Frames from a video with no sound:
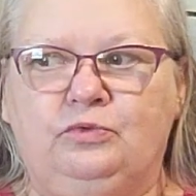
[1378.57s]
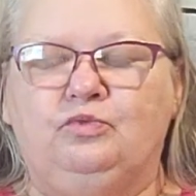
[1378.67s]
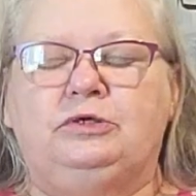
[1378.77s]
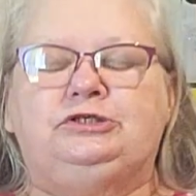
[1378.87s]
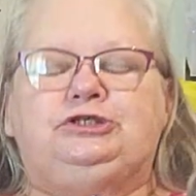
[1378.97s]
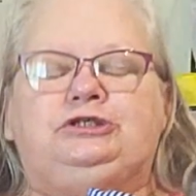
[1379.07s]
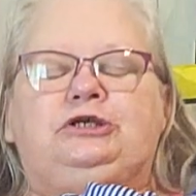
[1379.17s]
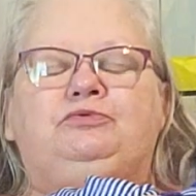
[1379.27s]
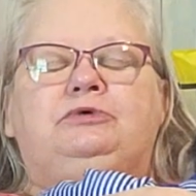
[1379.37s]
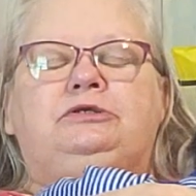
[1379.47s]
when
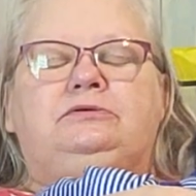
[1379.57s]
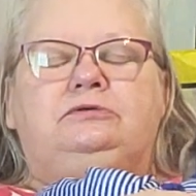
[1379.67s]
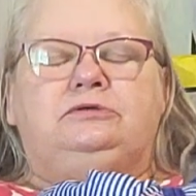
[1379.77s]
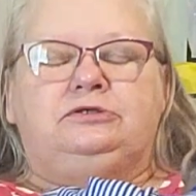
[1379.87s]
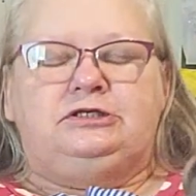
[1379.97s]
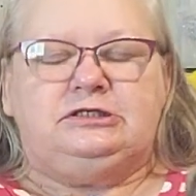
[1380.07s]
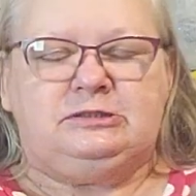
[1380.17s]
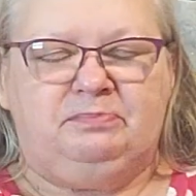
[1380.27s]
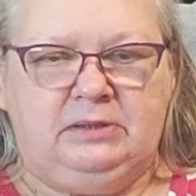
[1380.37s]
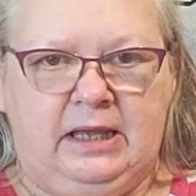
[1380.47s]
she would
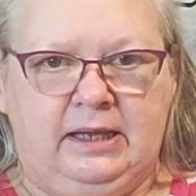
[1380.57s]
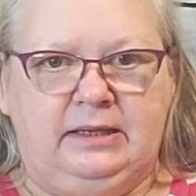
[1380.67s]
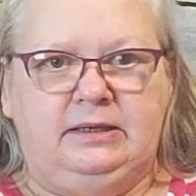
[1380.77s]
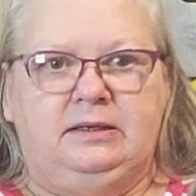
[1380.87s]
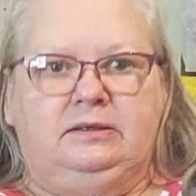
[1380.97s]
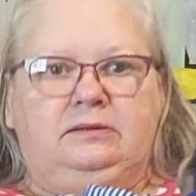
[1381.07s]
display,